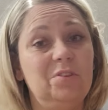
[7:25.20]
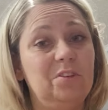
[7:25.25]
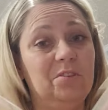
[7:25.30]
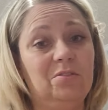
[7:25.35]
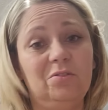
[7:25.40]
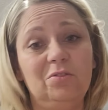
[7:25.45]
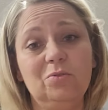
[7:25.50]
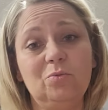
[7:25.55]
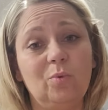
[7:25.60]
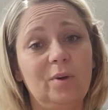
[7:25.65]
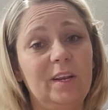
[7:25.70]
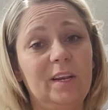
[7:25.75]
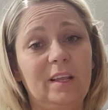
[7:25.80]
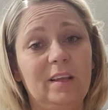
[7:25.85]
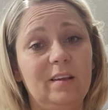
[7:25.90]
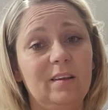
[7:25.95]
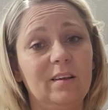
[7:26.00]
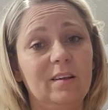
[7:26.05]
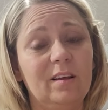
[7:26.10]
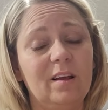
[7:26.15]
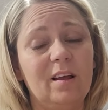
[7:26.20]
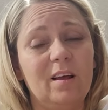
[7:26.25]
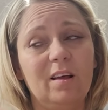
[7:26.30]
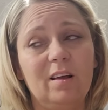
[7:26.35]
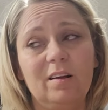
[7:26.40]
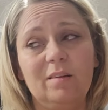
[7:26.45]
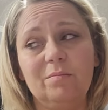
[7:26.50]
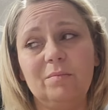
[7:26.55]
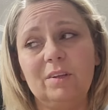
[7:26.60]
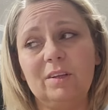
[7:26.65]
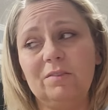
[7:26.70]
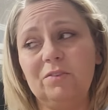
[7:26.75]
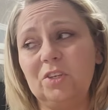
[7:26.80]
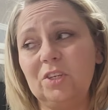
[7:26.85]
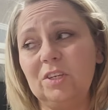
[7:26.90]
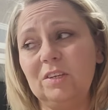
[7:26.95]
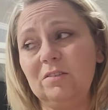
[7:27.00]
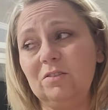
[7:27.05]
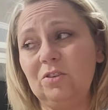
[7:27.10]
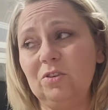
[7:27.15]
She's just waiting. If
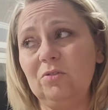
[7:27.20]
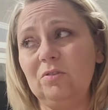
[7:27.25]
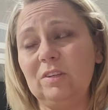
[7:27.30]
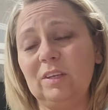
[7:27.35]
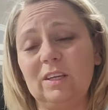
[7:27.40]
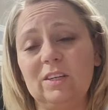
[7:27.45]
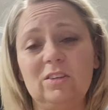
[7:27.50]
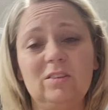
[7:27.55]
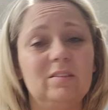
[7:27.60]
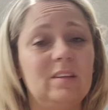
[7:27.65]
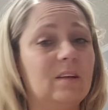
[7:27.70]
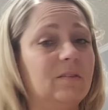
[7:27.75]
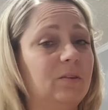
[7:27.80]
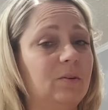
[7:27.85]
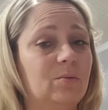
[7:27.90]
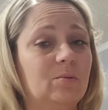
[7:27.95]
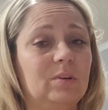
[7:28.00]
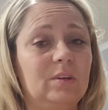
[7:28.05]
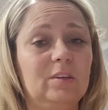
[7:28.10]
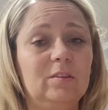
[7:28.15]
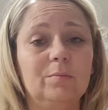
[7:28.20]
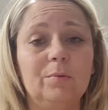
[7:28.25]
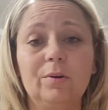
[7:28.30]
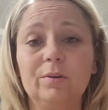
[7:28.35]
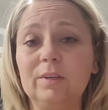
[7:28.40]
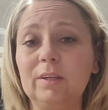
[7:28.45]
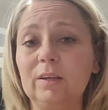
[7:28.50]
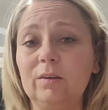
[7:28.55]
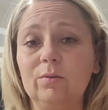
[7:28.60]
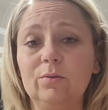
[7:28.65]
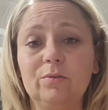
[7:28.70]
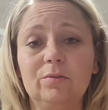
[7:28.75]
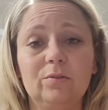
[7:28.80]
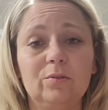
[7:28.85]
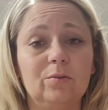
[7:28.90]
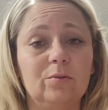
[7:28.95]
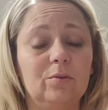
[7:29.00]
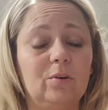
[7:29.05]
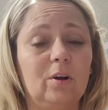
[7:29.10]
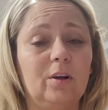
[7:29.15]
she is using it, she's having really small tinkles
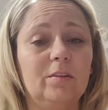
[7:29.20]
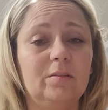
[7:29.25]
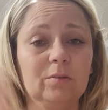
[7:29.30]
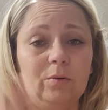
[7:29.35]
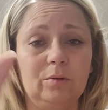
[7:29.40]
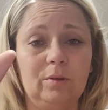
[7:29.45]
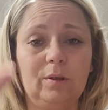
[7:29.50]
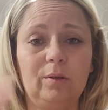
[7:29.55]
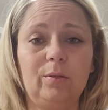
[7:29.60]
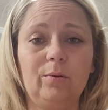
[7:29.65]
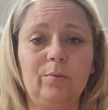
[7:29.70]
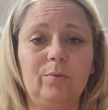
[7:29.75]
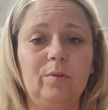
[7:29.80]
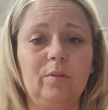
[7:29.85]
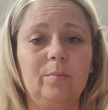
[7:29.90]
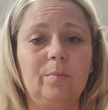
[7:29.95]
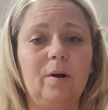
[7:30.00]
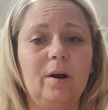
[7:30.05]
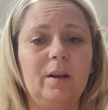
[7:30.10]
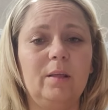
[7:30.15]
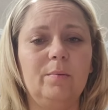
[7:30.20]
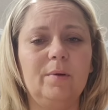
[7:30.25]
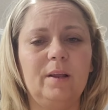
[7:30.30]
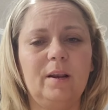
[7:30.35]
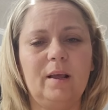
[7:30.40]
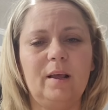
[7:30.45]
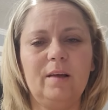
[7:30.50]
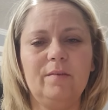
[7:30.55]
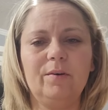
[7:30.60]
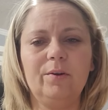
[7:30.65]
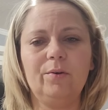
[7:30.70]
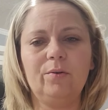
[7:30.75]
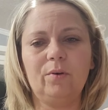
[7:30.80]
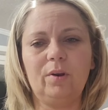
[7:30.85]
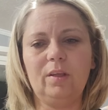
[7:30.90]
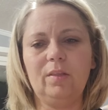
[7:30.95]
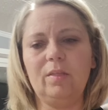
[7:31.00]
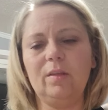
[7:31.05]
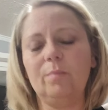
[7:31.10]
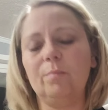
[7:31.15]
that are not soaking through to the potty pad I have
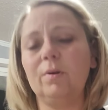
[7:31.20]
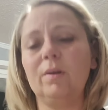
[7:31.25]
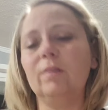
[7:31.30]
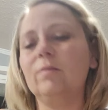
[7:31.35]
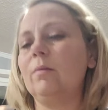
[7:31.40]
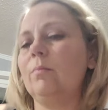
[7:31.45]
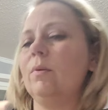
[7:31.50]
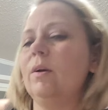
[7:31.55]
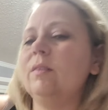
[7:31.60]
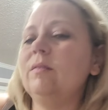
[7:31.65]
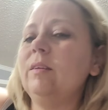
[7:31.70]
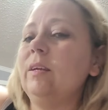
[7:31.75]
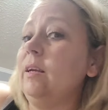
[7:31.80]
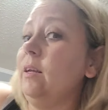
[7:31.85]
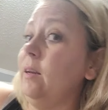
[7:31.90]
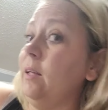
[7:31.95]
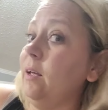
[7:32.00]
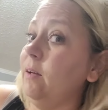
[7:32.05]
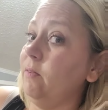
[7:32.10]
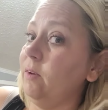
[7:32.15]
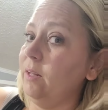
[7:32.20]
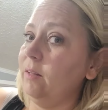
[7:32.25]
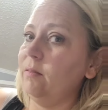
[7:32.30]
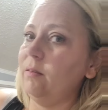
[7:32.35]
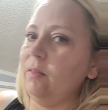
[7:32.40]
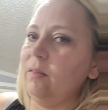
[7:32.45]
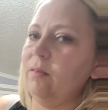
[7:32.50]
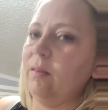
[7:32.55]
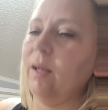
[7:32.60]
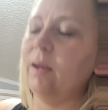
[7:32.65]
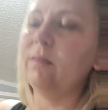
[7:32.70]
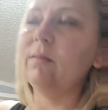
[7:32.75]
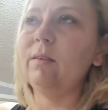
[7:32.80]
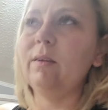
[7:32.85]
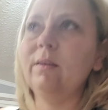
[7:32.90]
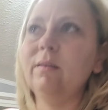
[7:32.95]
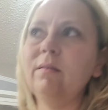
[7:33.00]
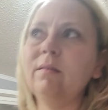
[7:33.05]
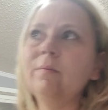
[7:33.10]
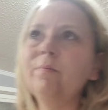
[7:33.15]
underneath it, because I'm not seeing any evidence of these
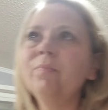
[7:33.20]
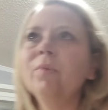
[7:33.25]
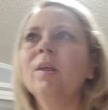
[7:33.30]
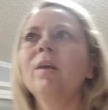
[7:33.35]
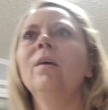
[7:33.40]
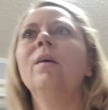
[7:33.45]
accidents.